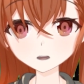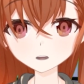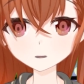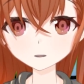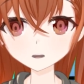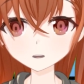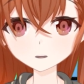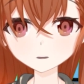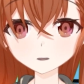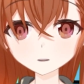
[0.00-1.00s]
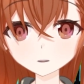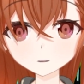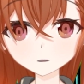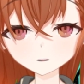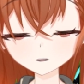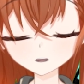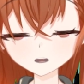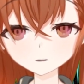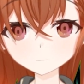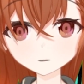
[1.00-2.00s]
Urano
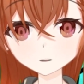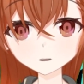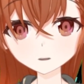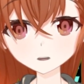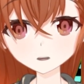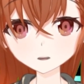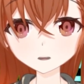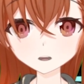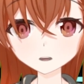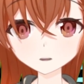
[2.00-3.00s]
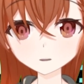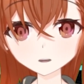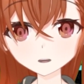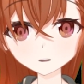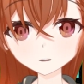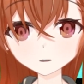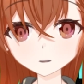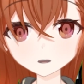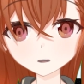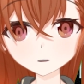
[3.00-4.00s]
Motosu loves books and has an endless
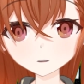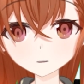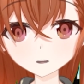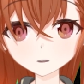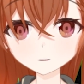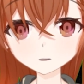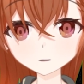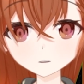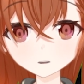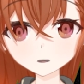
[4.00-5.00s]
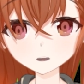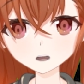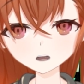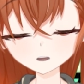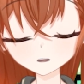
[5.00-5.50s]
desire to read literature, no